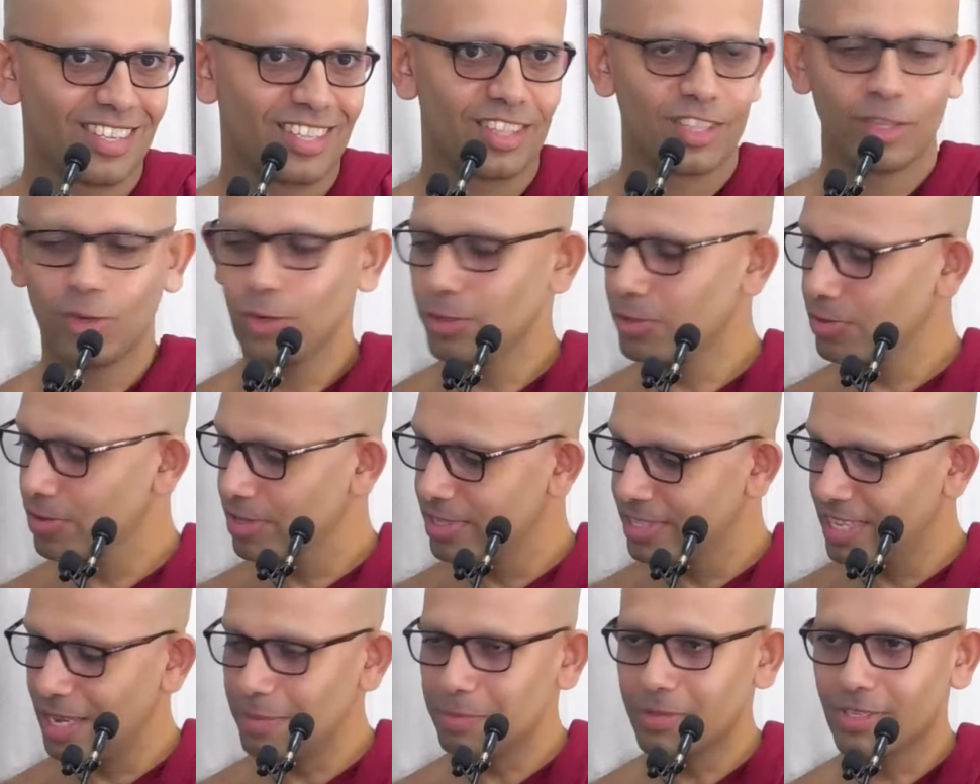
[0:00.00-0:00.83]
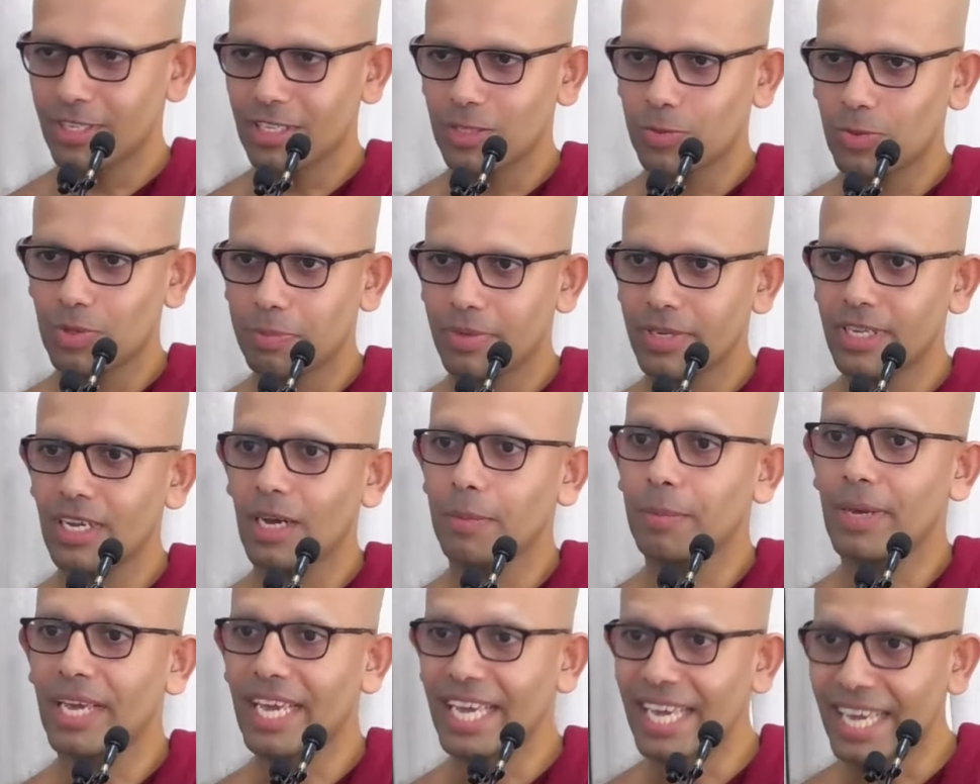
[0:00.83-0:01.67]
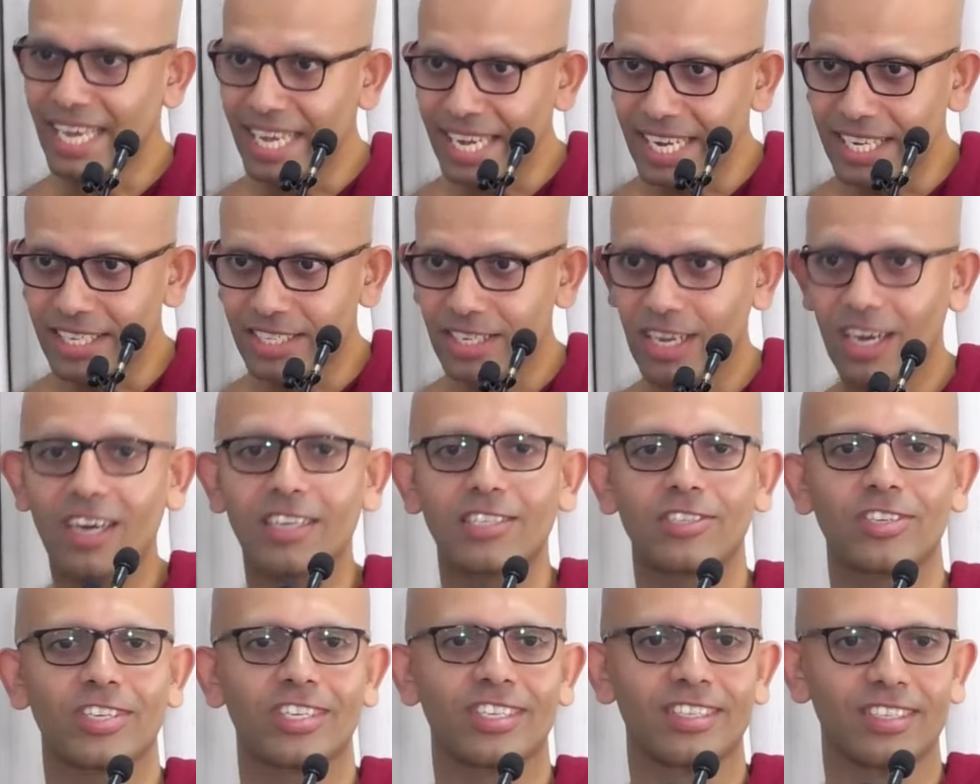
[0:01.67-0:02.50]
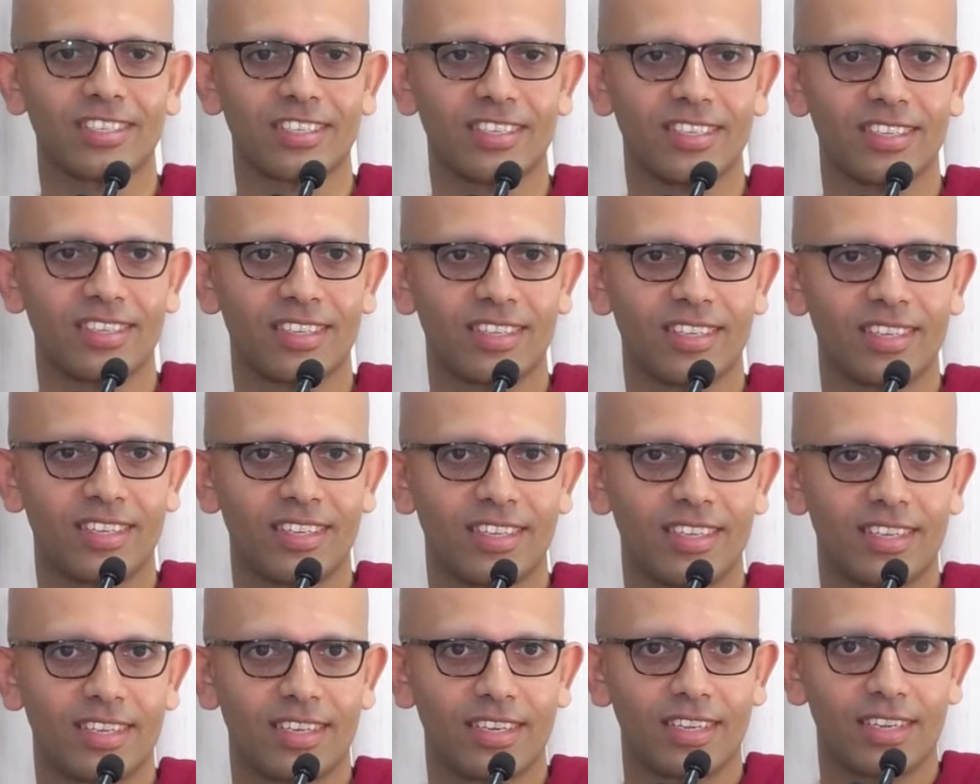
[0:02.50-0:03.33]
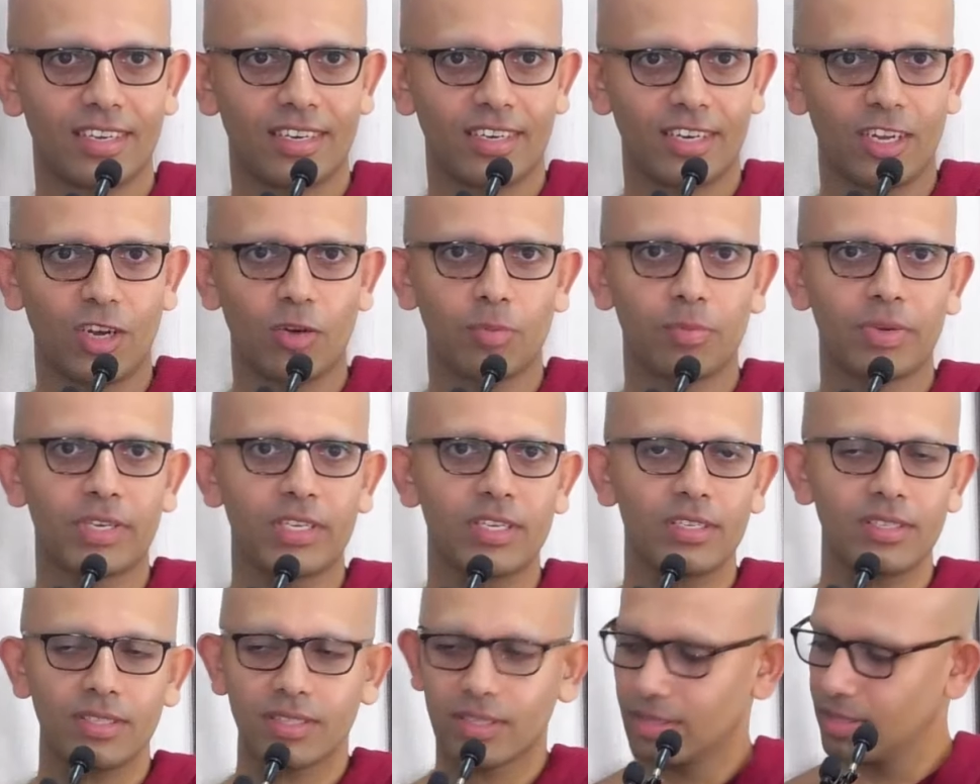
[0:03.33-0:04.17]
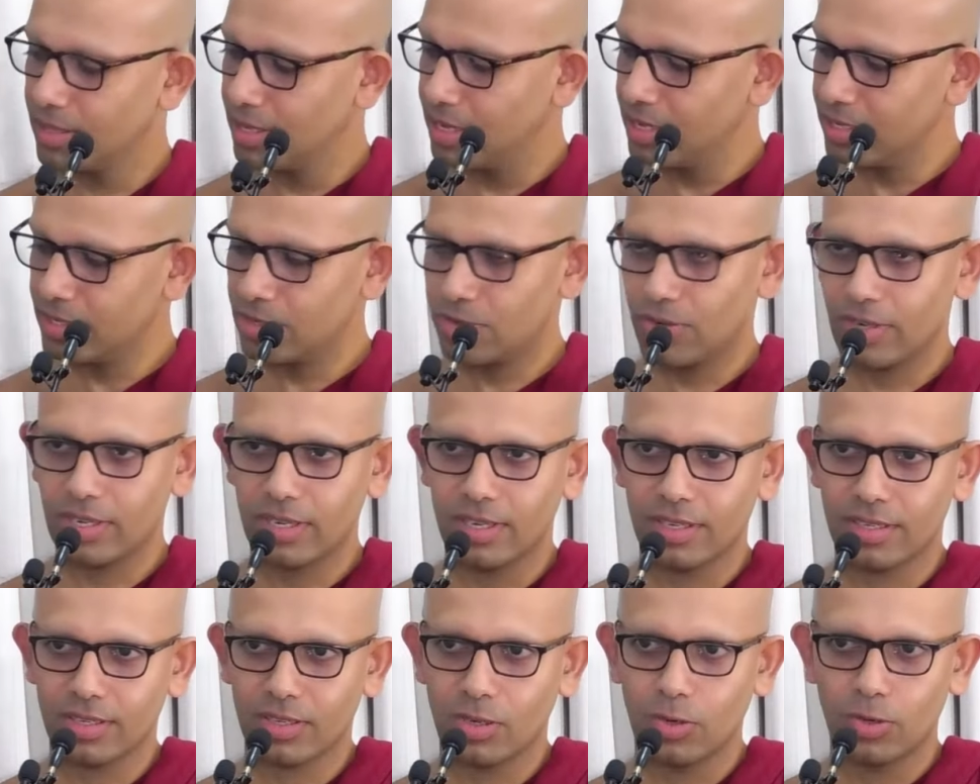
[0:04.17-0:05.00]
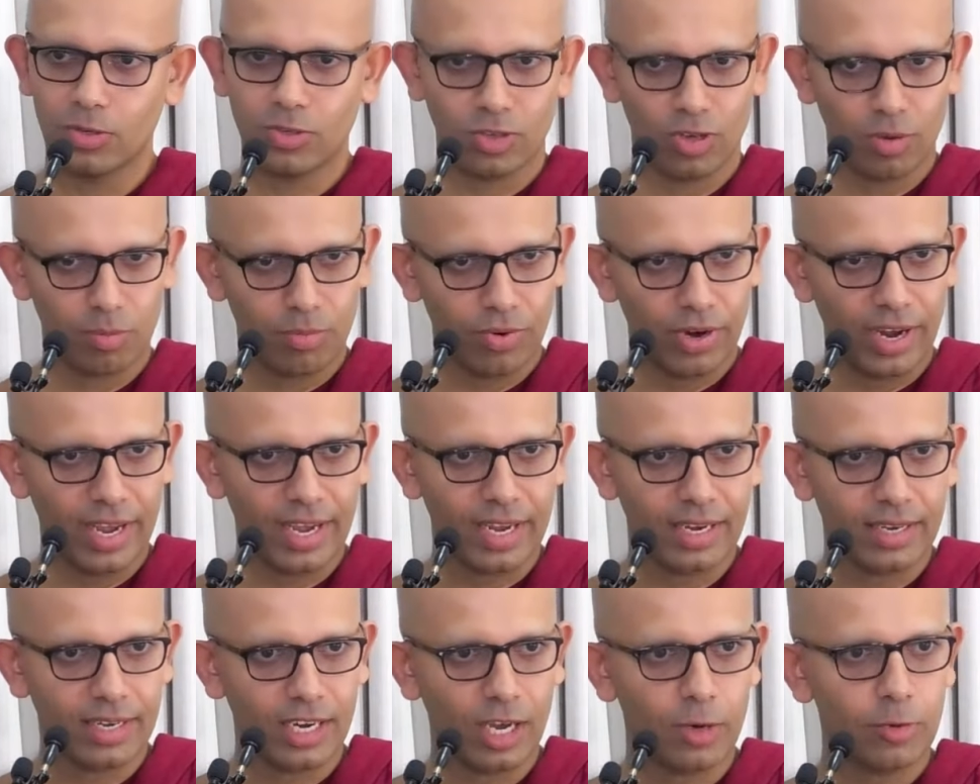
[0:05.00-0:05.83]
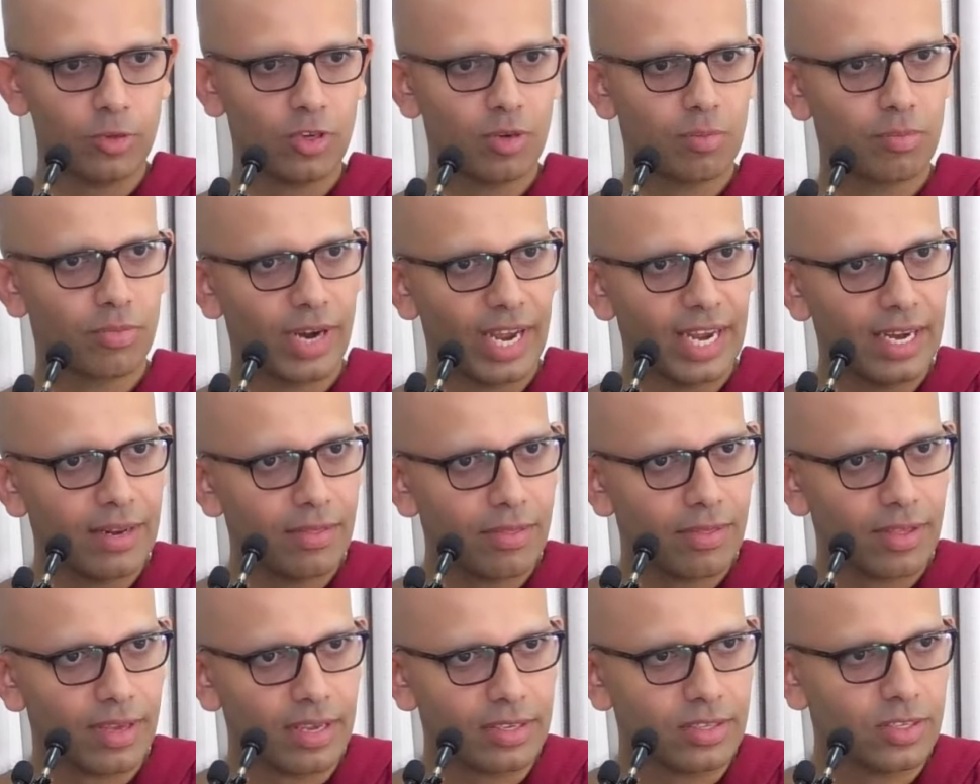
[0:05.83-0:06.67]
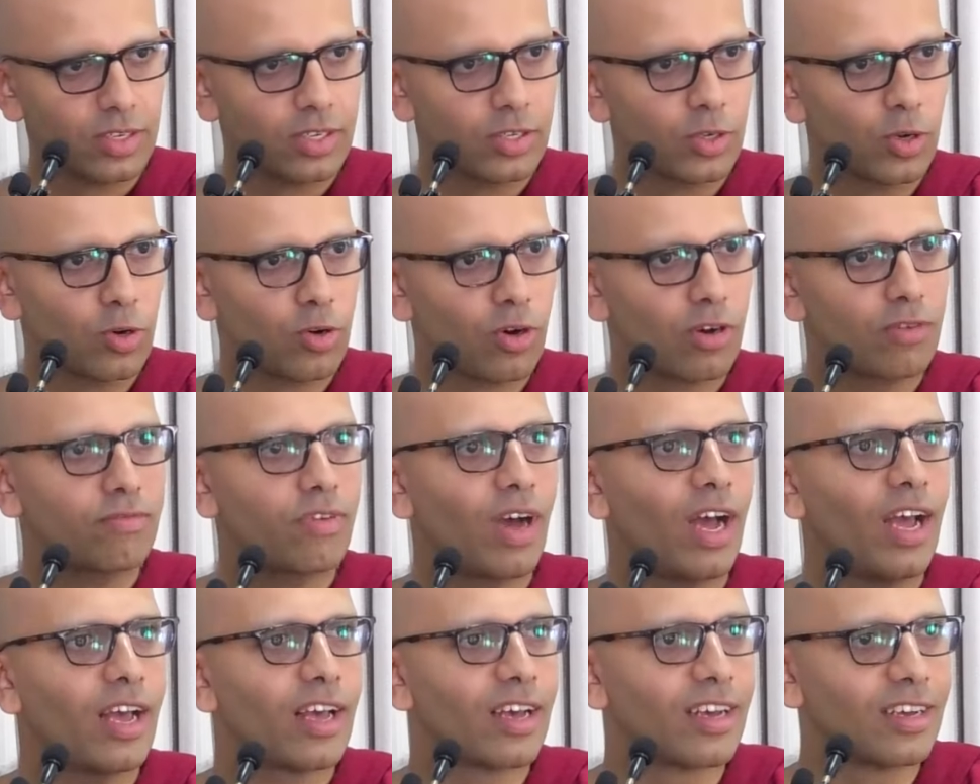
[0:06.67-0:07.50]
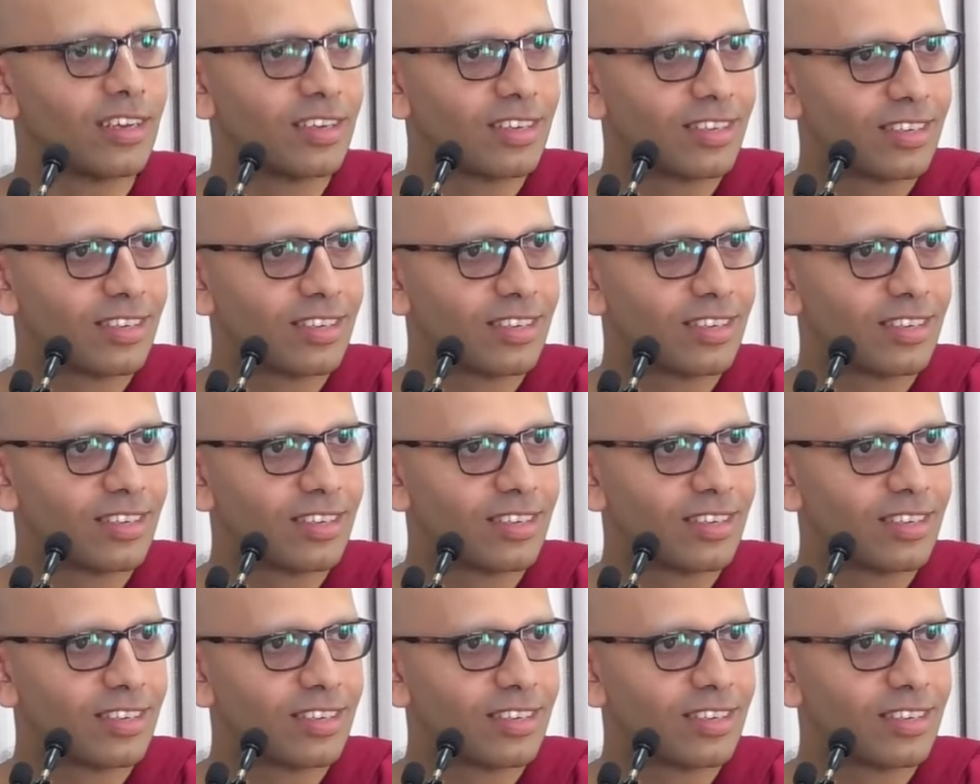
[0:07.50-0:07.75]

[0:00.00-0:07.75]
Those receptors which pick up heat are triggered. Now, because these triggers go to your brain, now your brain thinks that you're on fire.